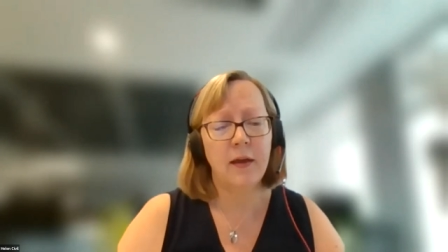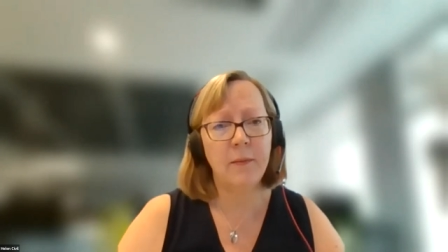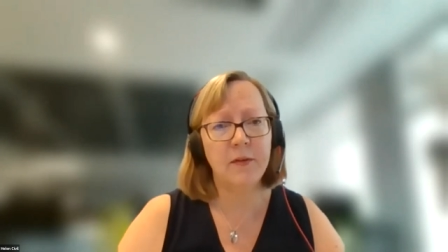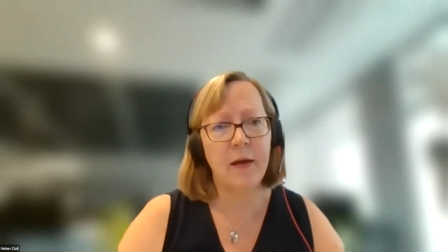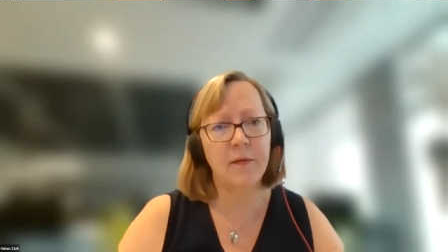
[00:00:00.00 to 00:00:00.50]
Cape
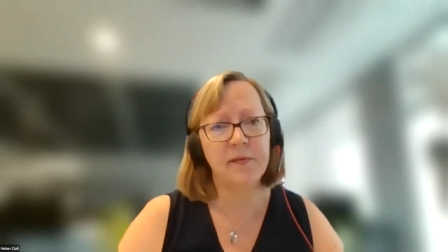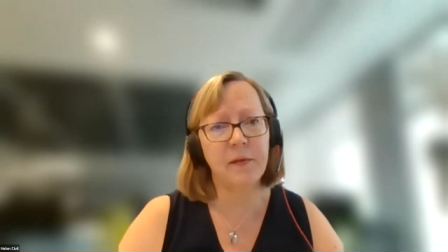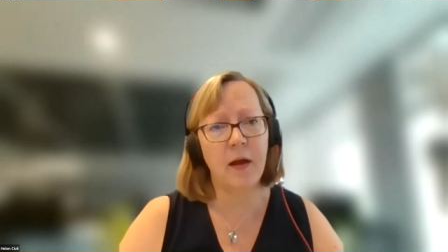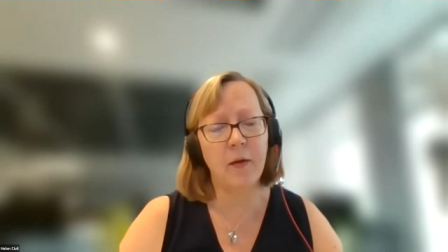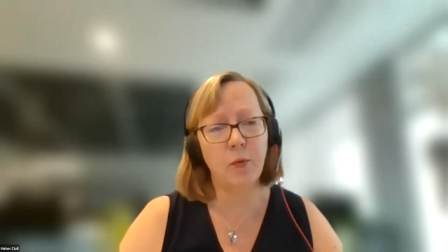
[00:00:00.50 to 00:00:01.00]
Town's
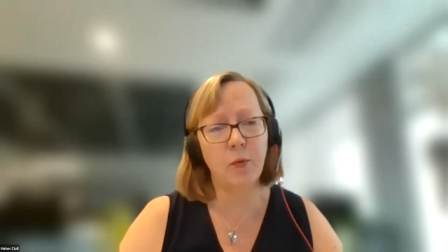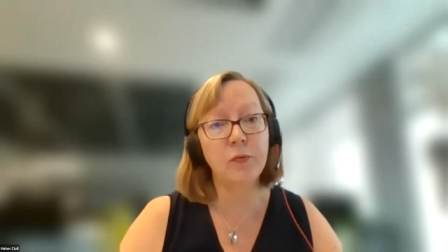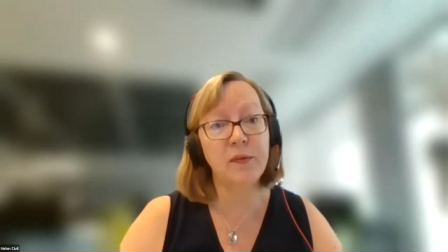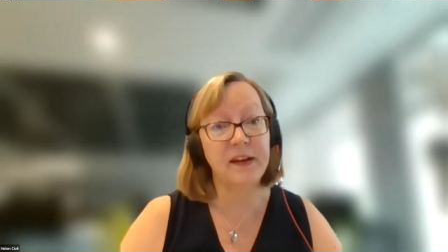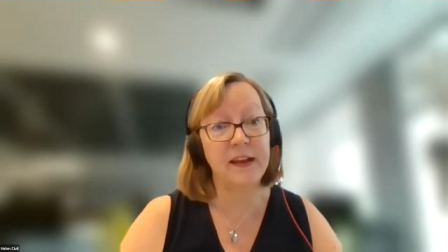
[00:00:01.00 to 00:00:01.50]
uh,
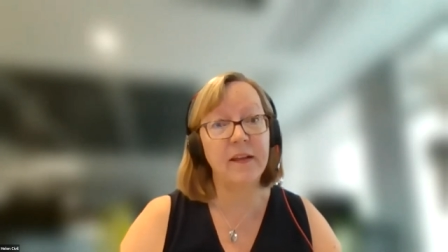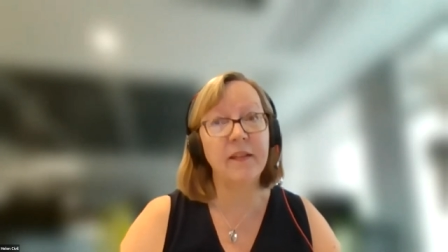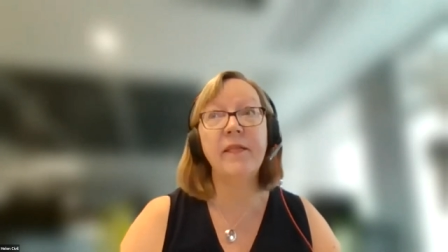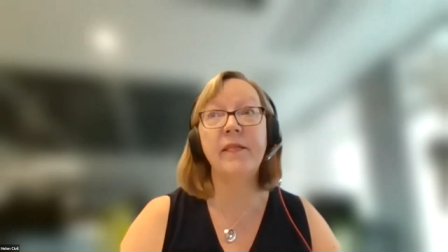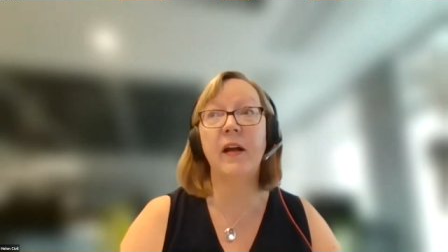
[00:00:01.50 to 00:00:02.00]
water
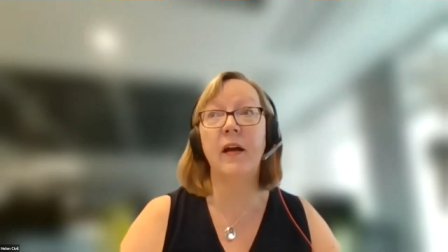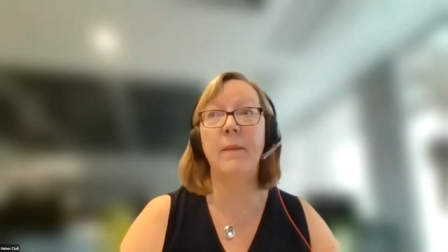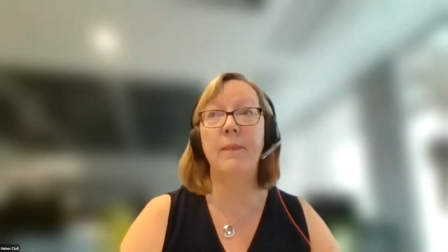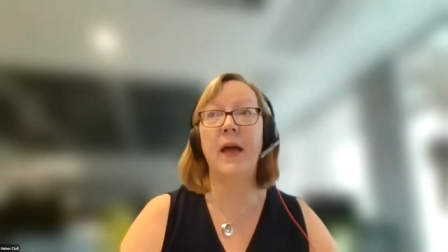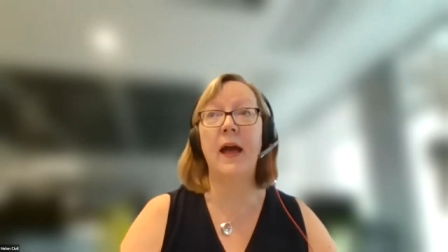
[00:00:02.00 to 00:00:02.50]
resilience,
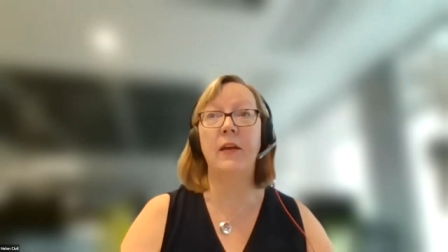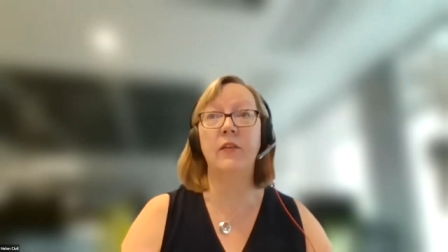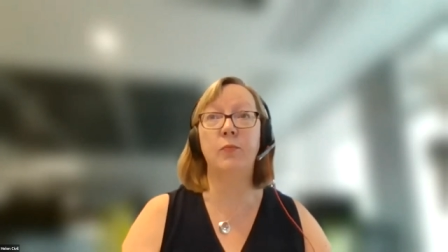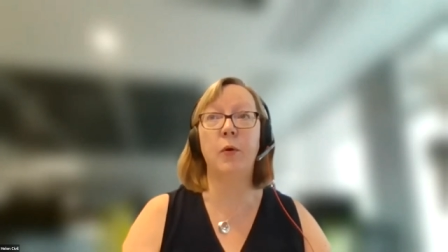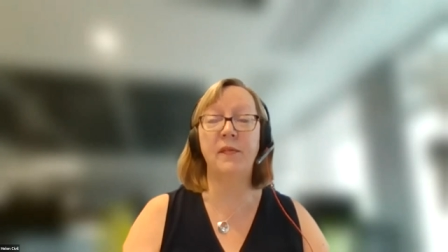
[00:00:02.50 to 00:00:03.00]
um,
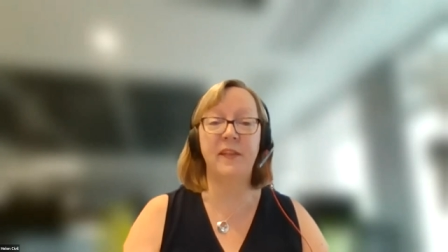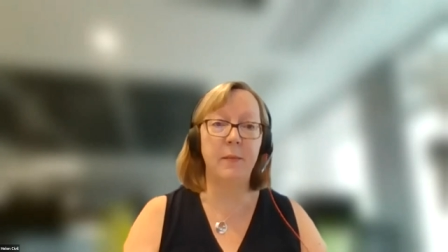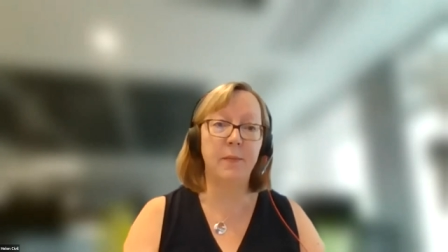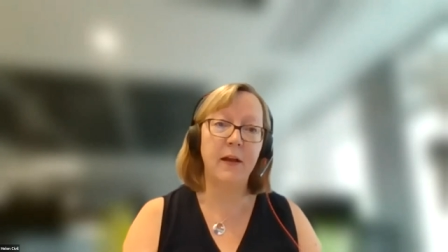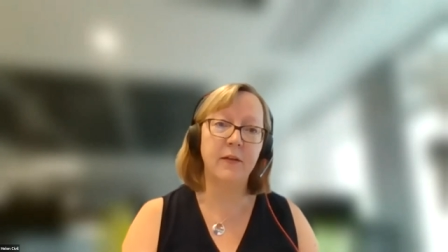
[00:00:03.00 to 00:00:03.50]
and what was the
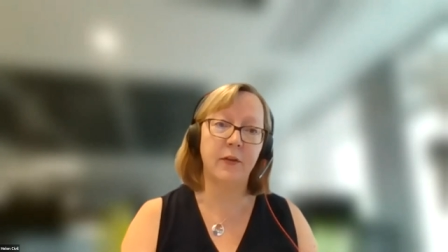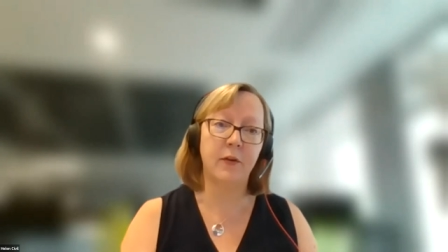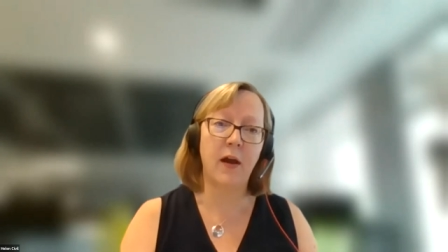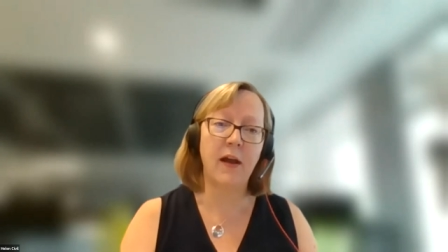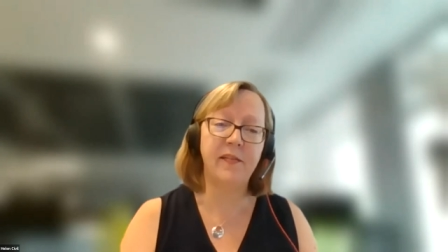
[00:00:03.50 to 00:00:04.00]
impact of the
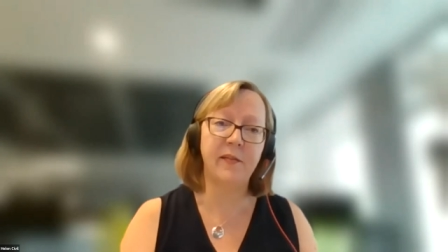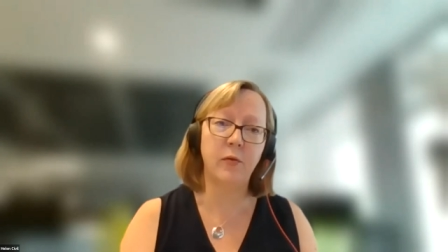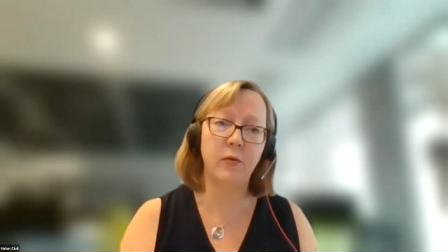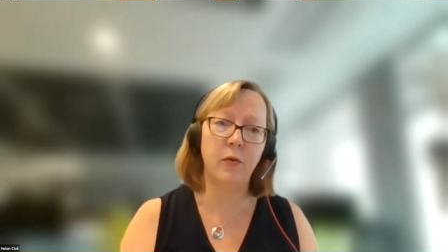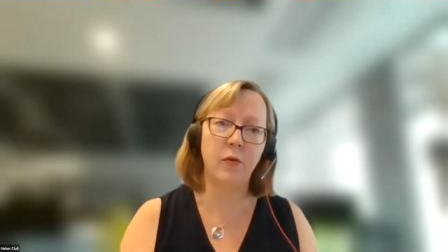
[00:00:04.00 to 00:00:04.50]
crisis
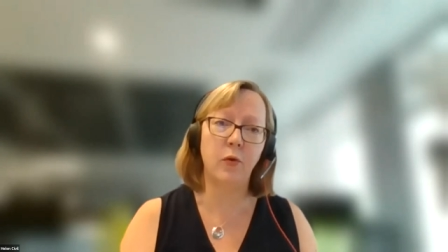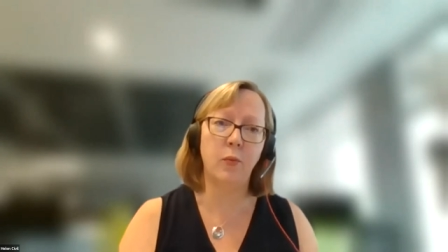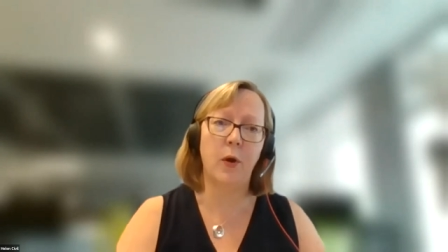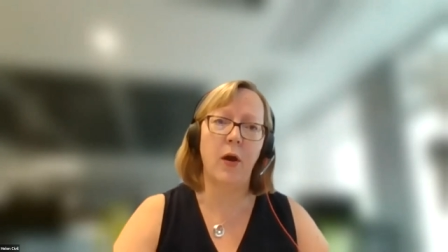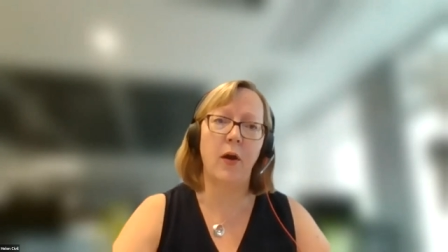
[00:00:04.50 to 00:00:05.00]
on, on your
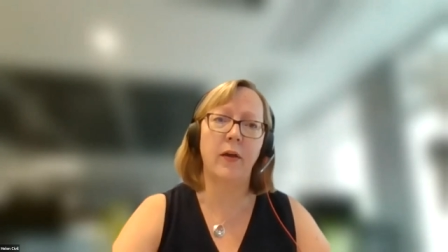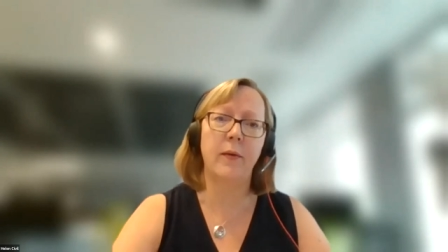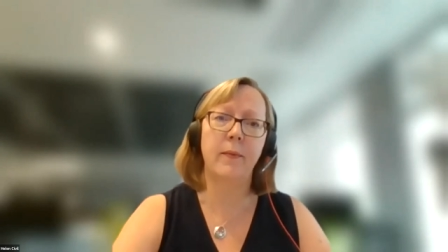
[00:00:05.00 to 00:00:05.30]
work?